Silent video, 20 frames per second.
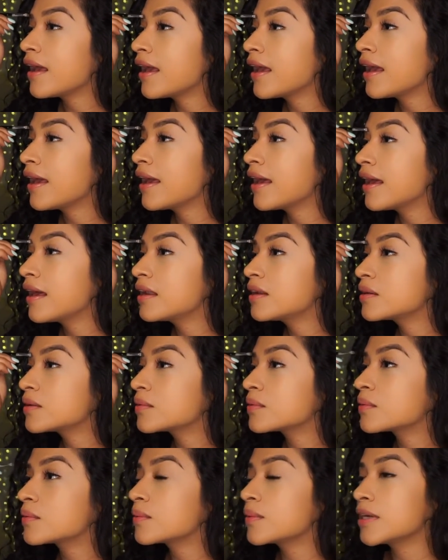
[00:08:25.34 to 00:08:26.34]
and
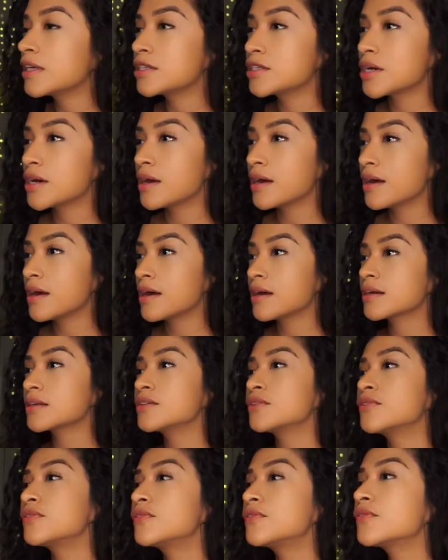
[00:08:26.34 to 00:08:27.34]
we talked
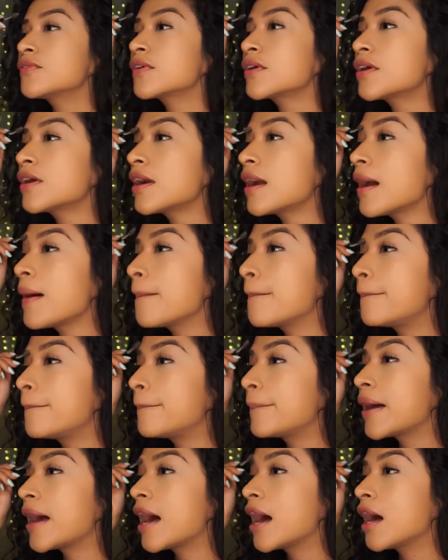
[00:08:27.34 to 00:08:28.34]
for
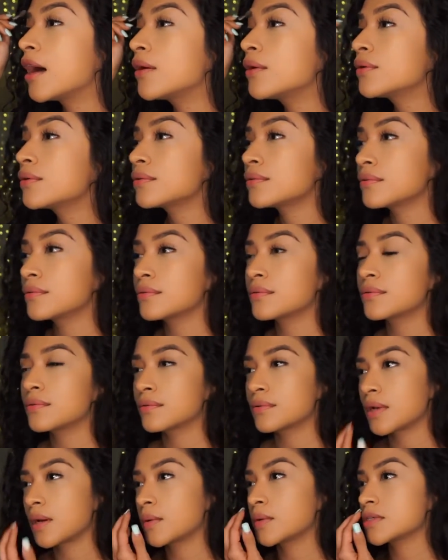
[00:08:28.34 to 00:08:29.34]
about,
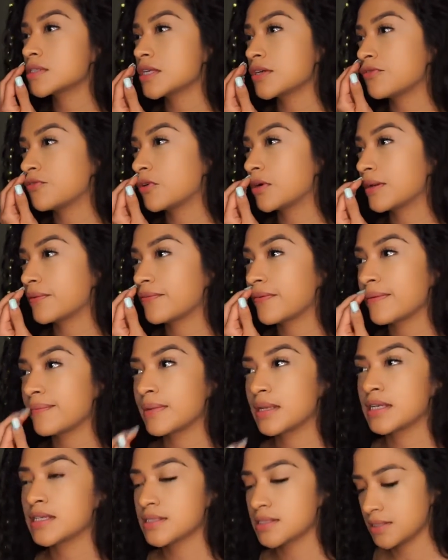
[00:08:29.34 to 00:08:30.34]
I want to say 45
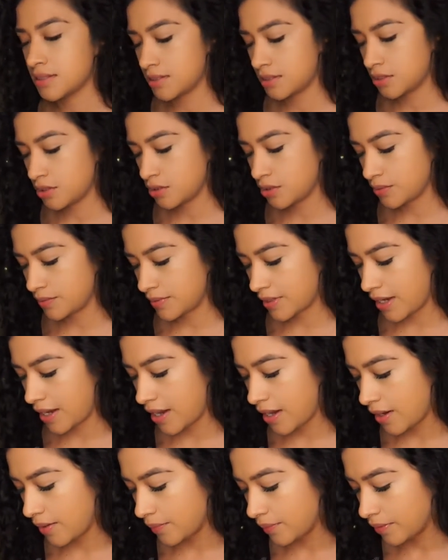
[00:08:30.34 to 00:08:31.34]
minutes to an
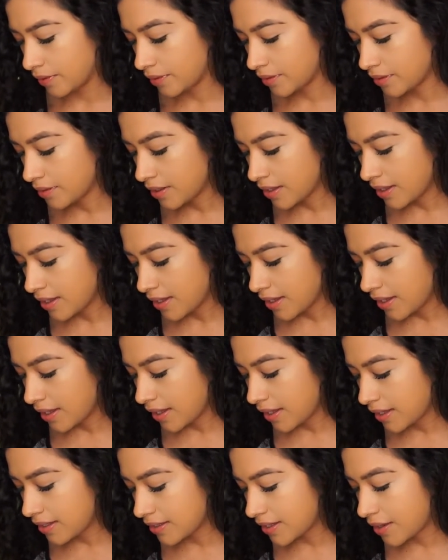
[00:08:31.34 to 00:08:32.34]
hour.
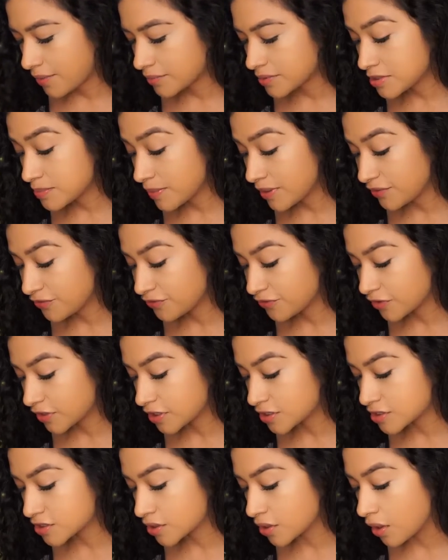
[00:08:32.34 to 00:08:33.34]
And that was my
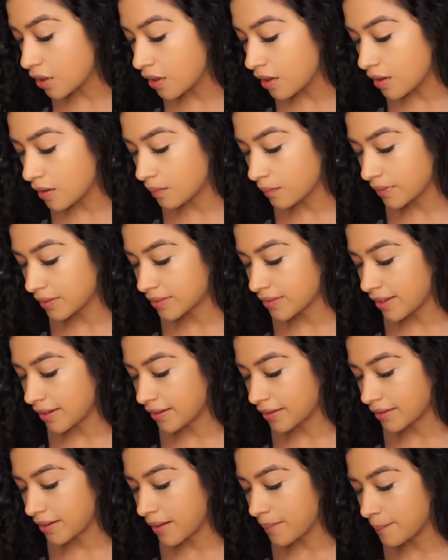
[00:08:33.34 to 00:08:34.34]
first call with
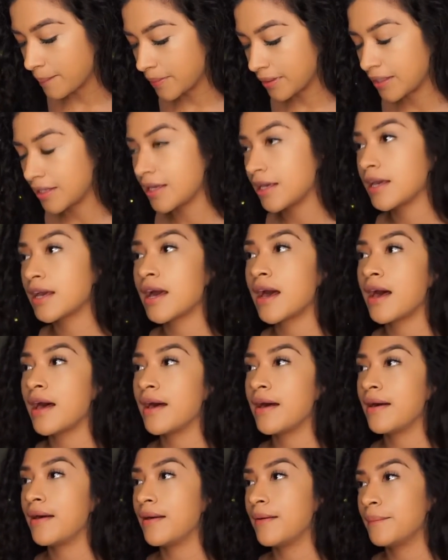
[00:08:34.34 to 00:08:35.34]
like a company.
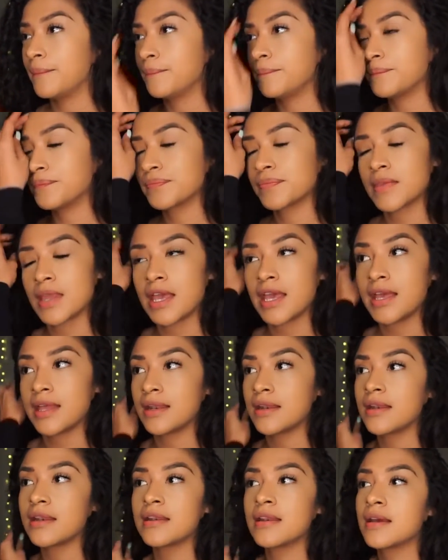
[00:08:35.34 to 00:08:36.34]

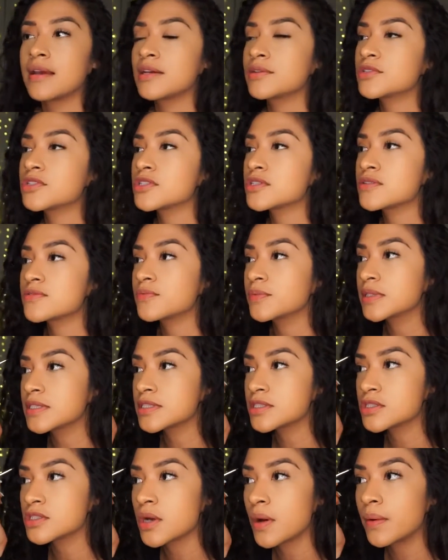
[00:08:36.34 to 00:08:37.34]
It just
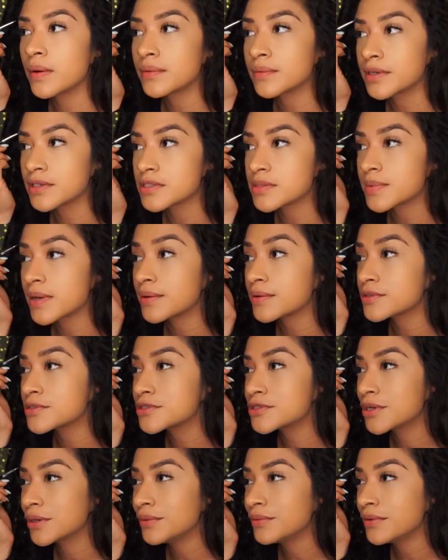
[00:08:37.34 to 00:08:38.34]
was so unreal to me. I was
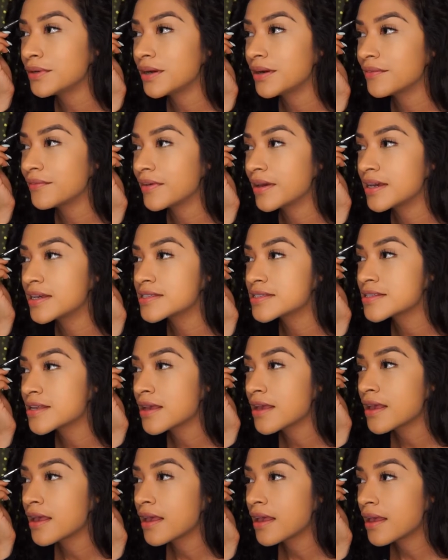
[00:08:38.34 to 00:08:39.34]
so nervous.
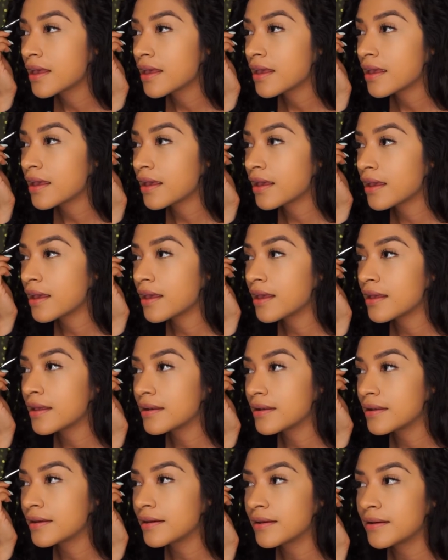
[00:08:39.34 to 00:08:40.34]

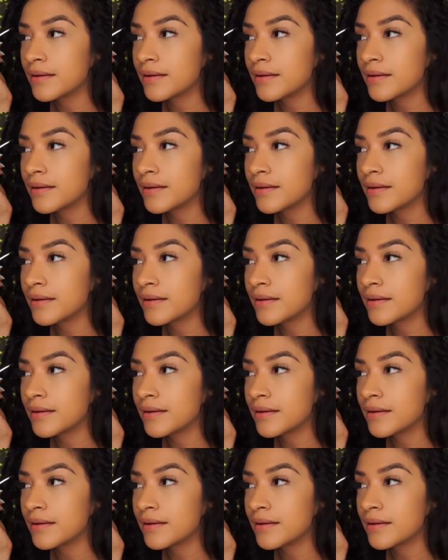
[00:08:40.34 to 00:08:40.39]
And